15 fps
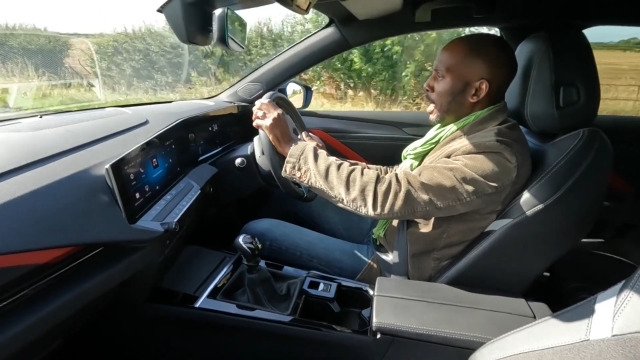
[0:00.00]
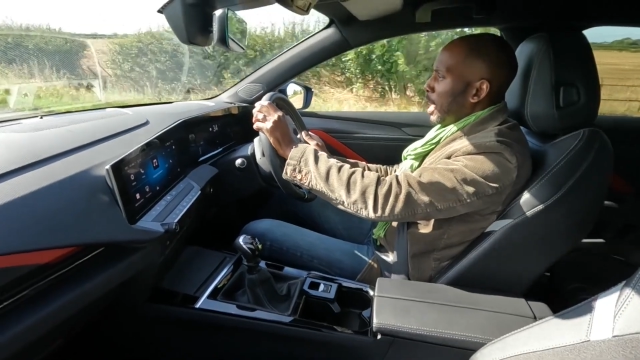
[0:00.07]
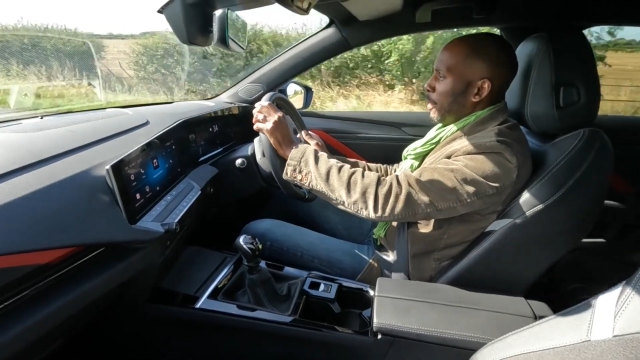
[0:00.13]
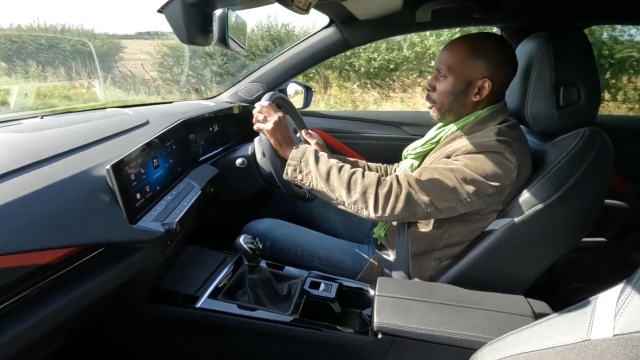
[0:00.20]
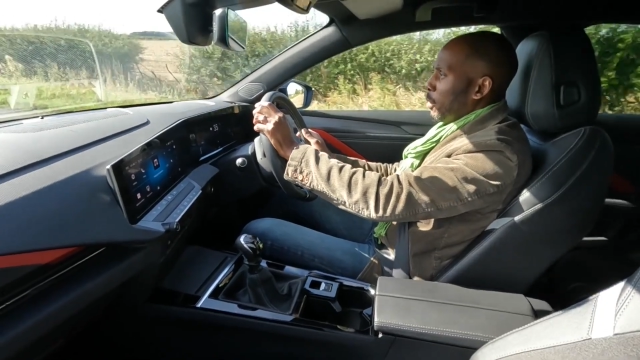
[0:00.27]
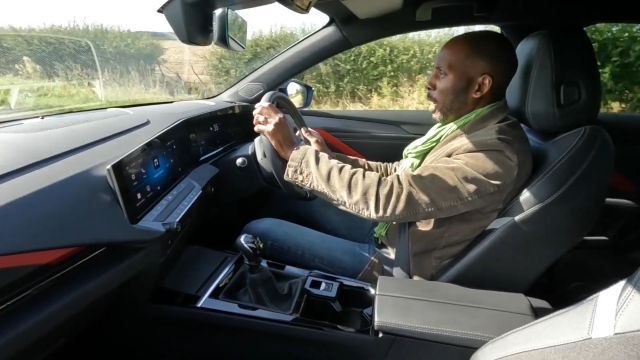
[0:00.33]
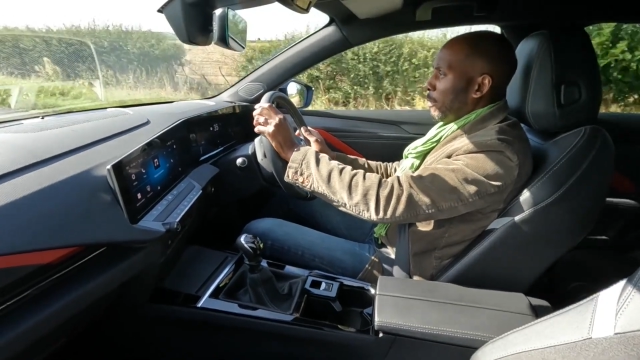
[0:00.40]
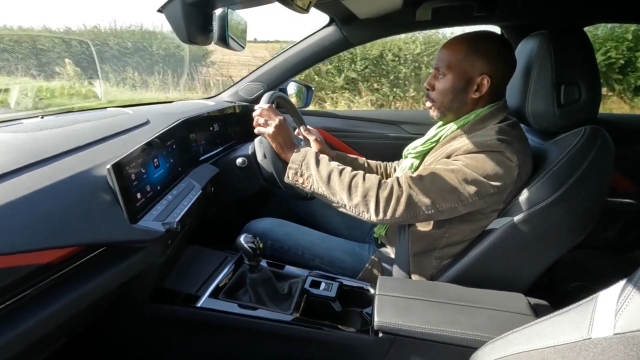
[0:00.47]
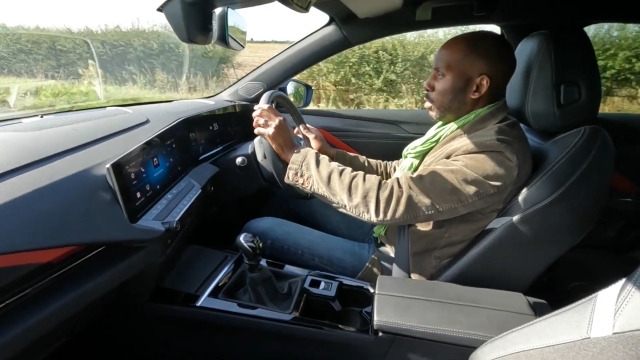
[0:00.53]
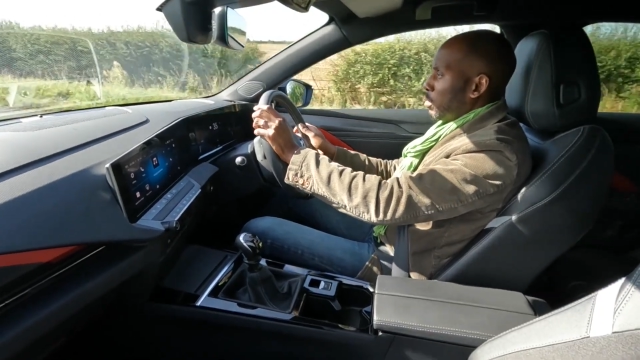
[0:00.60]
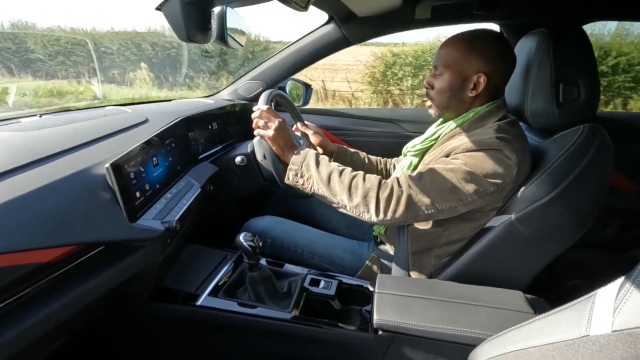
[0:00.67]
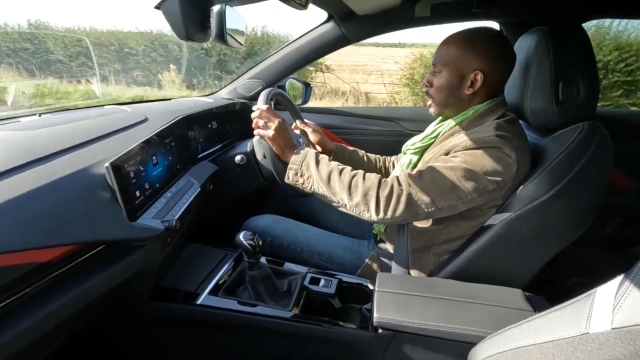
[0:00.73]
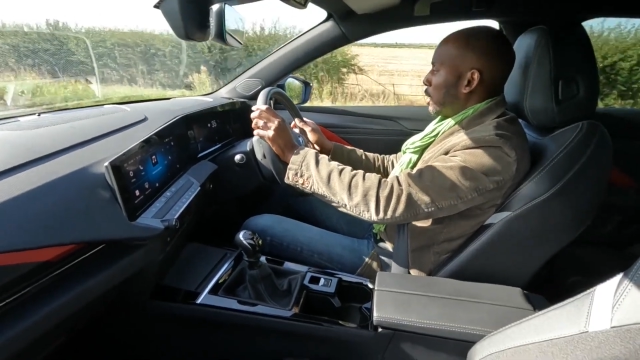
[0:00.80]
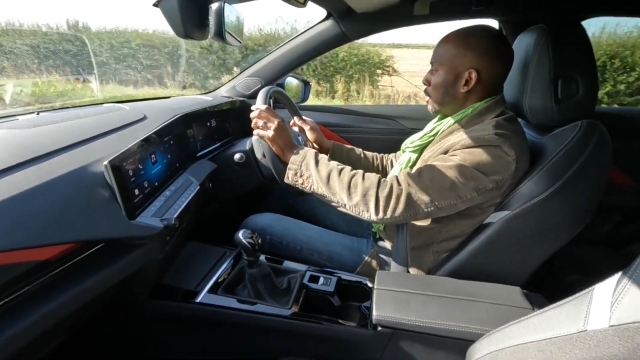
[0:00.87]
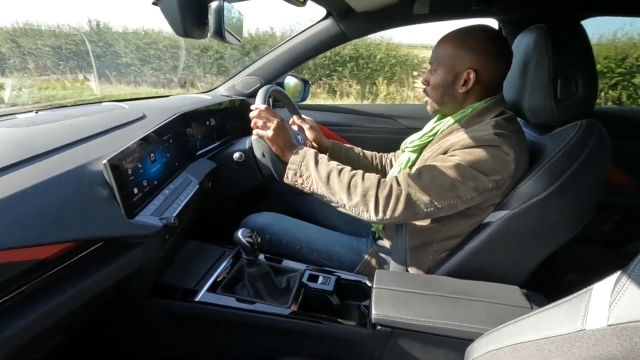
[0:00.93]
If you haven't
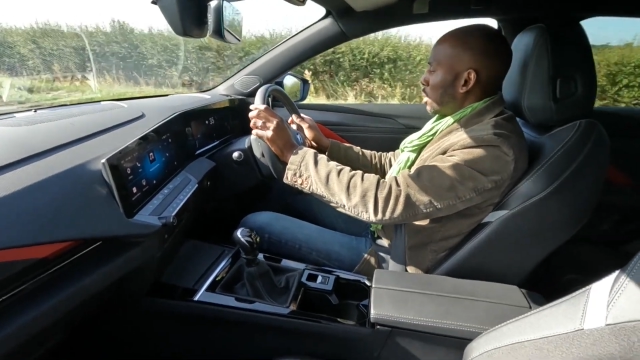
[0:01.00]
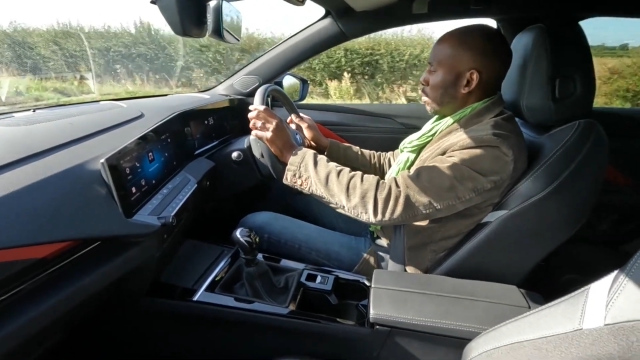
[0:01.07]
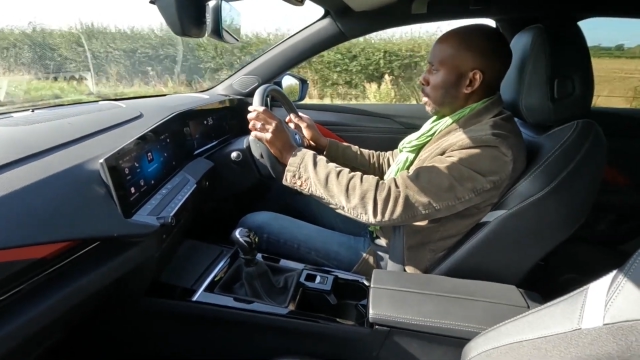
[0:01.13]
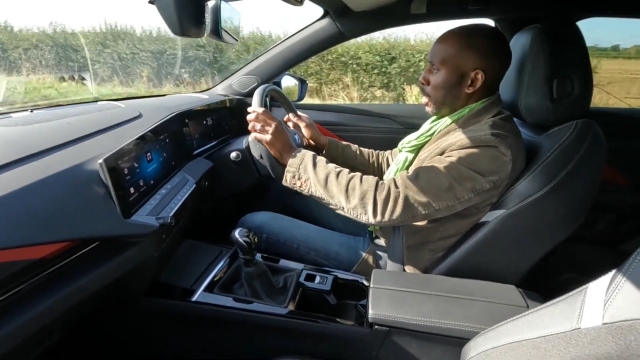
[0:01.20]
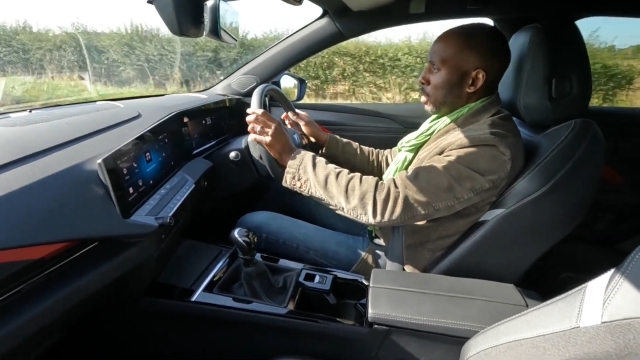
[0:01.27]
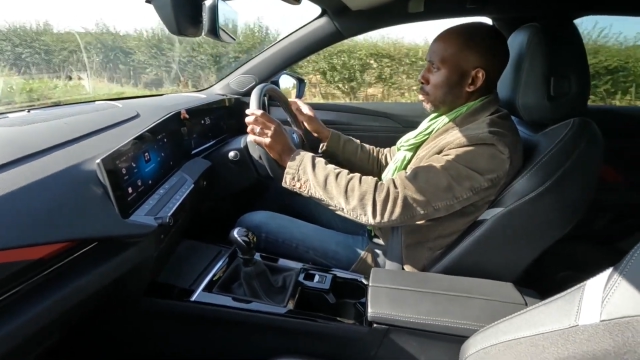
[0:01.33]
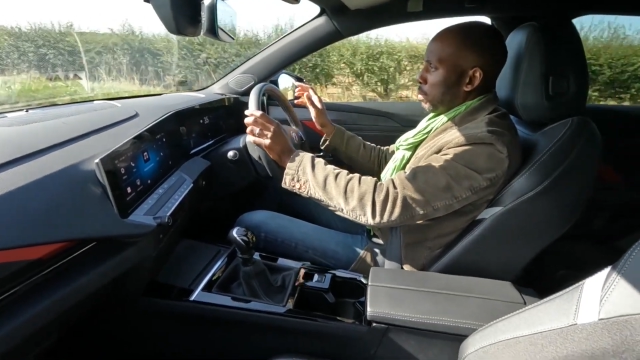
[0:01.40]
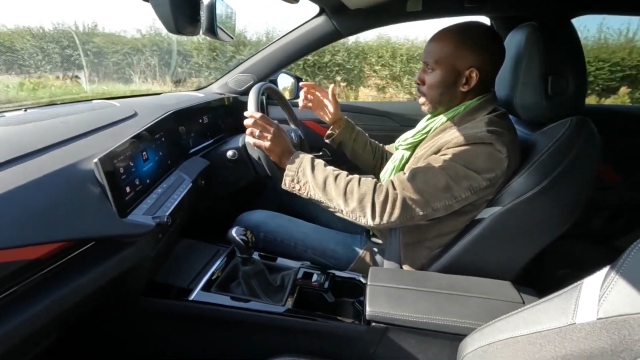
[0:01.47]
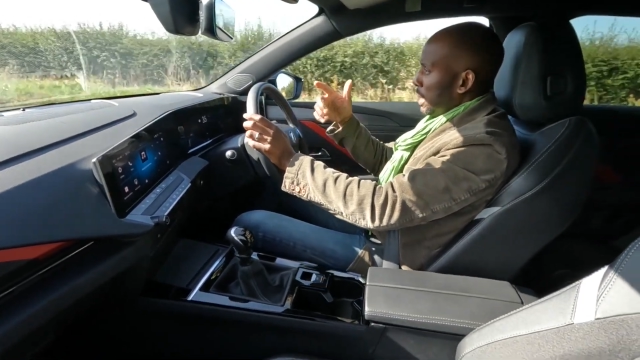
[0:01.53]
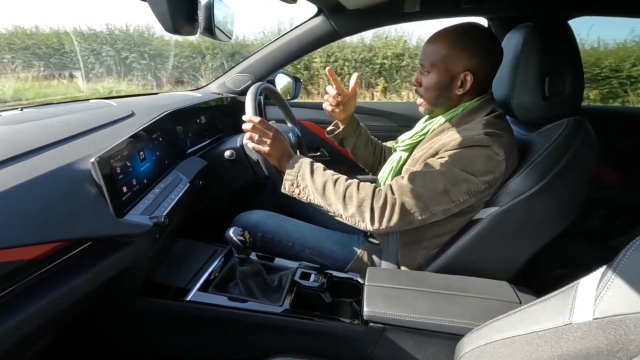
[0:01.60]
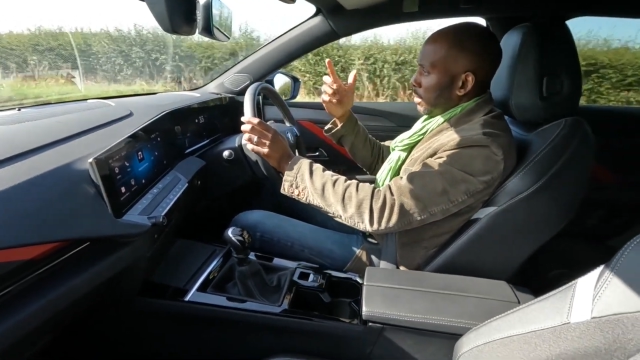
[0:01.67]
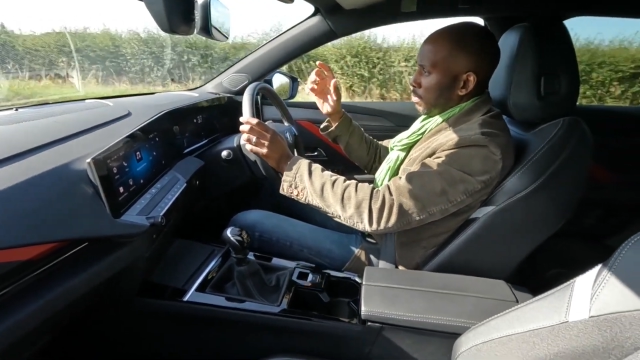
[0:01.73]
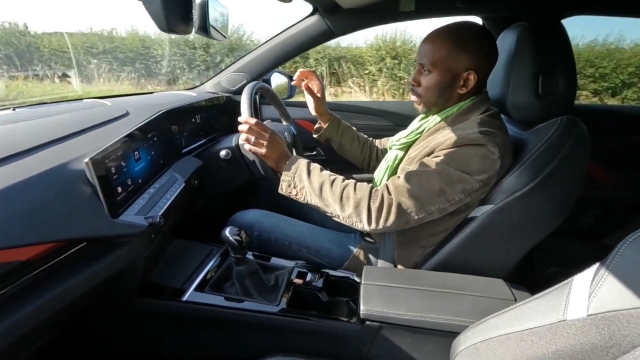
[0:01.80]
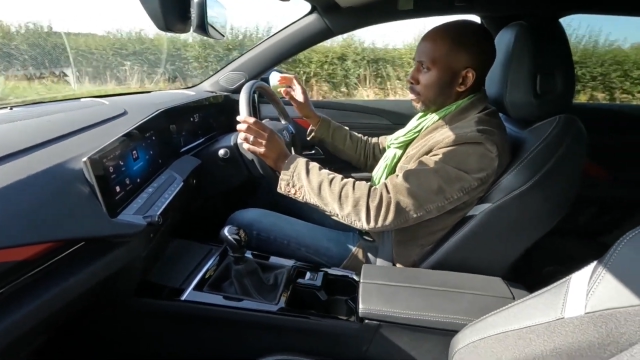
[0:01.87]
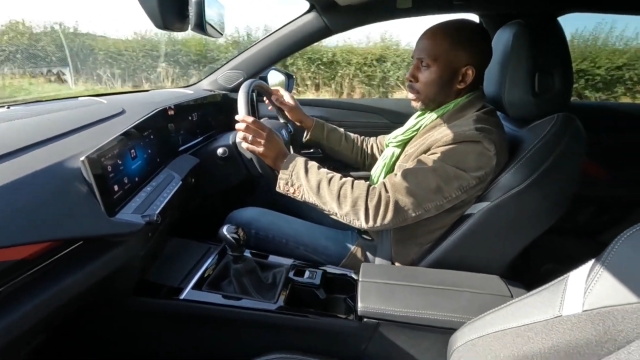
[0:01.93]
already gone to the blog,
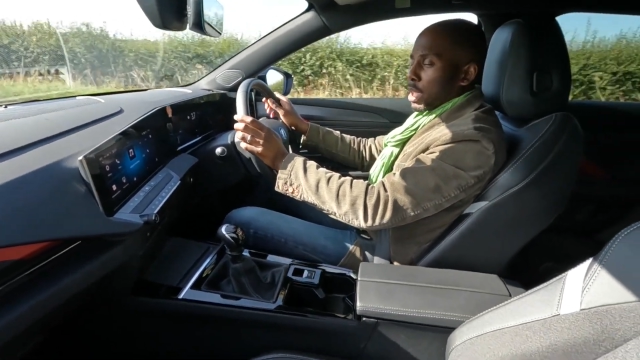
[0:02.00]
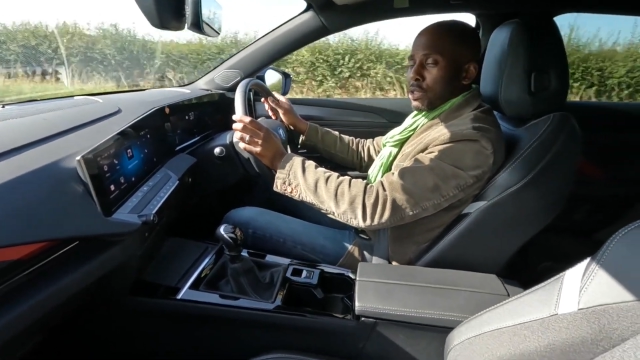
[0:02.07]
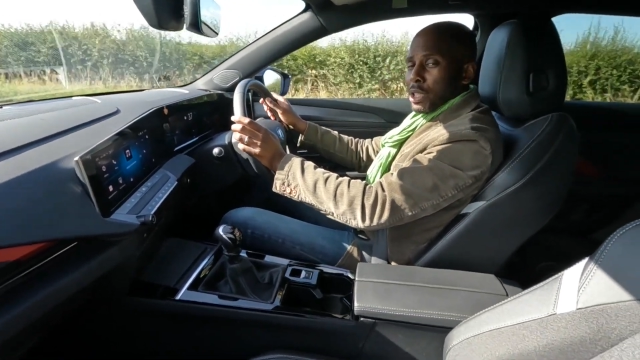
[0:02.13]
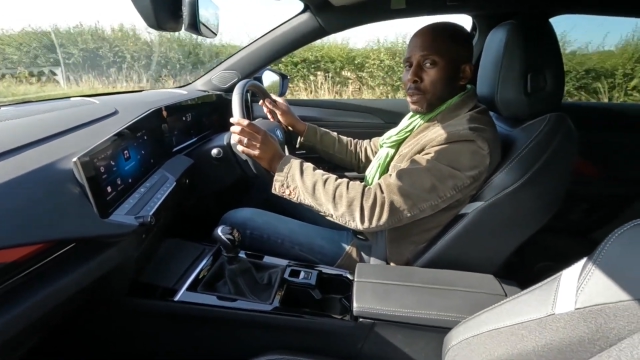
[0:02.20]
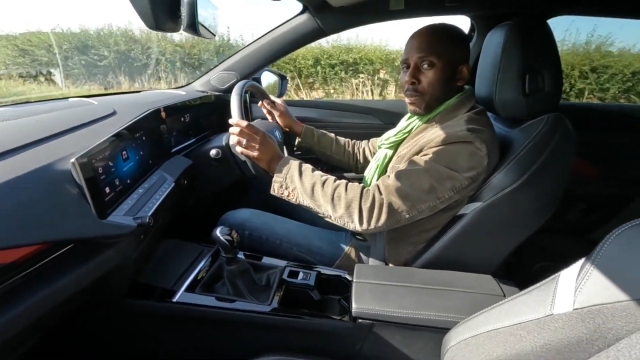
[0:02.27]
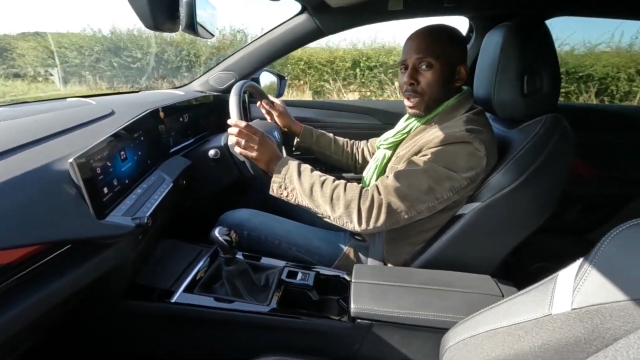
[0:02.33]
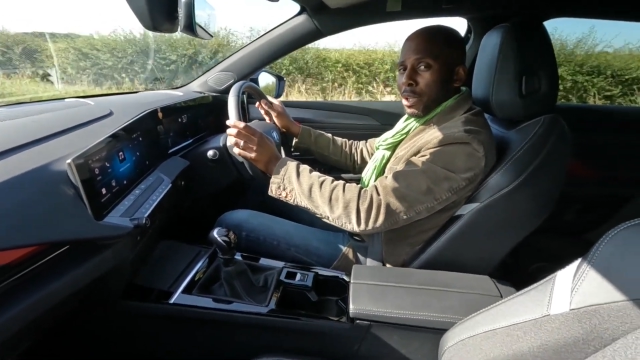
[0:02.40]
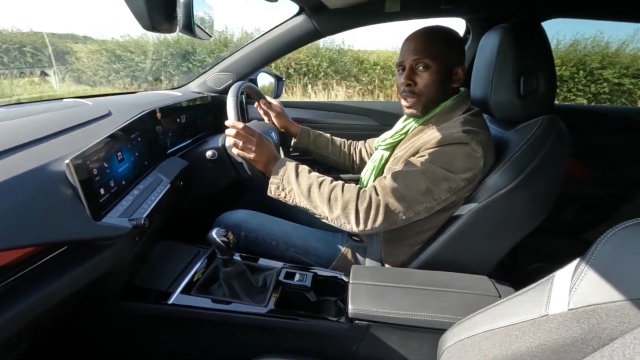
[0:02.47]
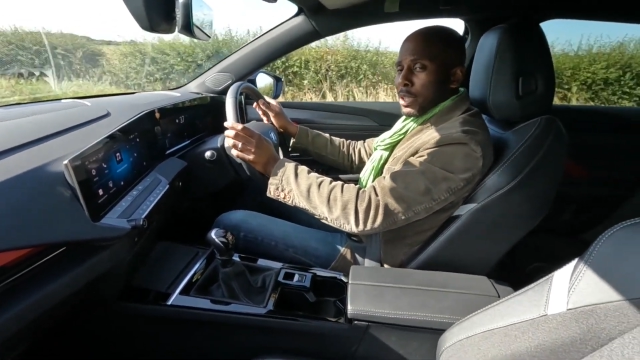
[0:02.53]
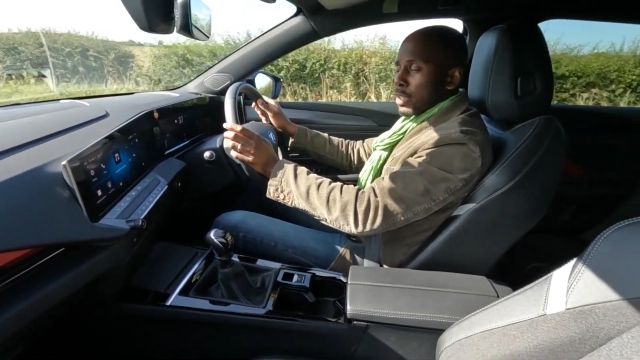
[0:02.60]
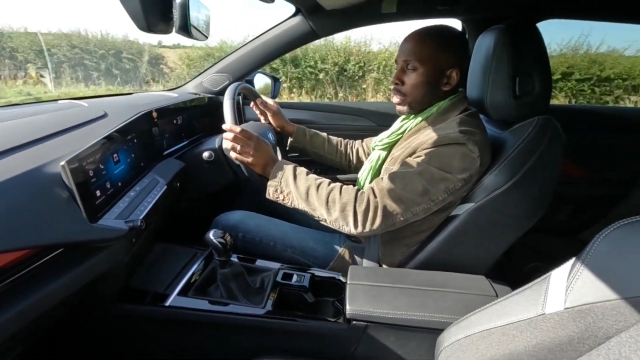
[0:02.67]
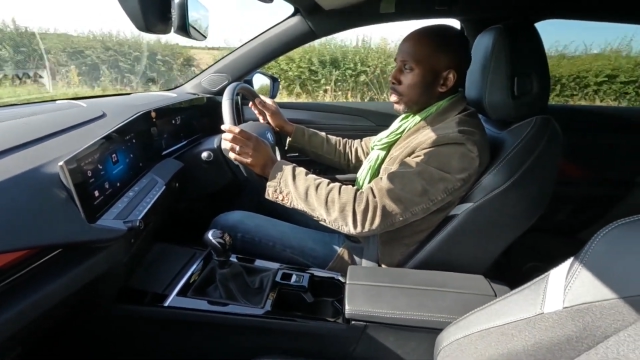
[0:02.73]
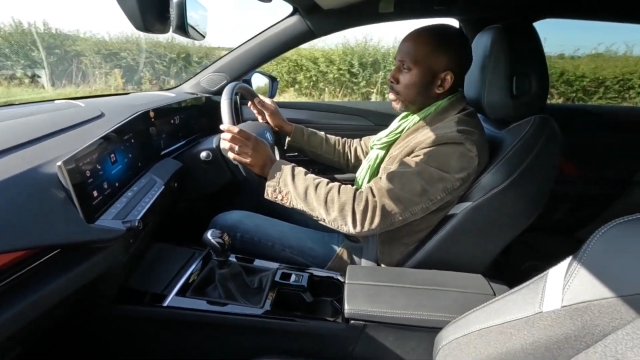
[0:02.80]
please go to the blog,